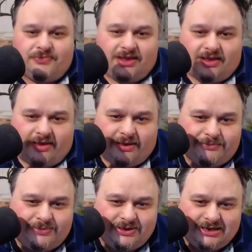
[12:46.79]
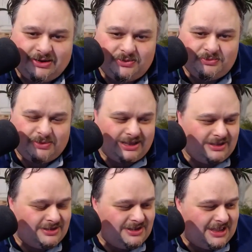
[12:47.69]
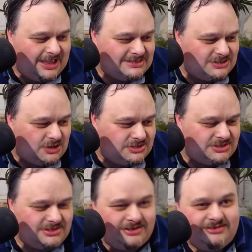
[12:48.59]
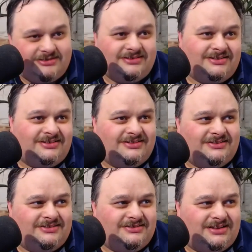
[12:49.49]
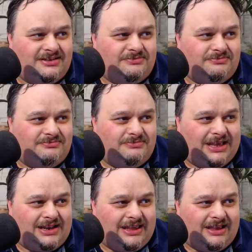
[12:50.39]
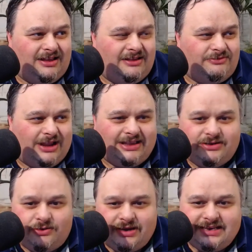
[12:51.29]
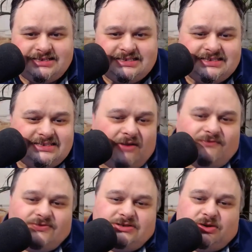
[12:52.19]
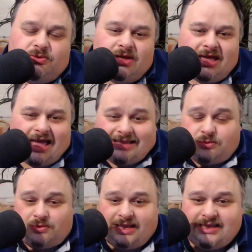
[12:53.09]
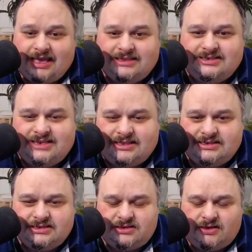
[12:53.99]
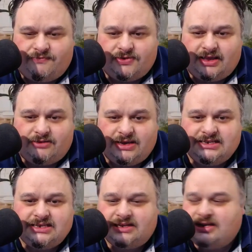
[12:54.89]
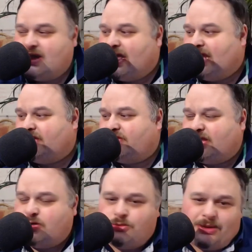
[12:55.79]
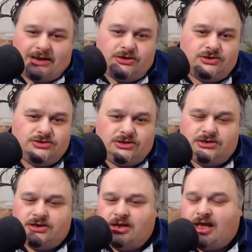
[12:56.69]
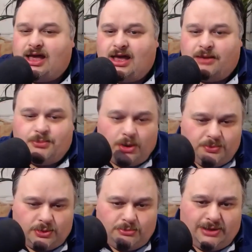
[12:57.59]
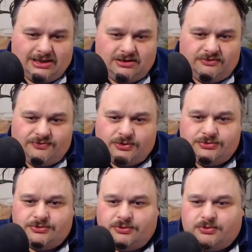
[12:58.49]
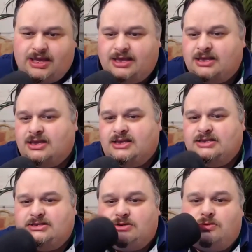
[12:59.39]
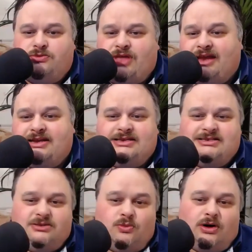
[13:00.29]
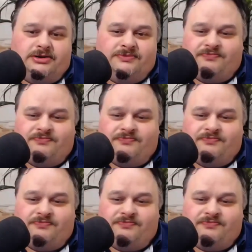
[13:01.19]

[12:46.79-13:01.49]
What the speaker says: my head starts to make like a ringing noise and stuff. So I don't like headsets and stuff for that reason. And I think you're better using a proper microphone. Okay. So that is the one.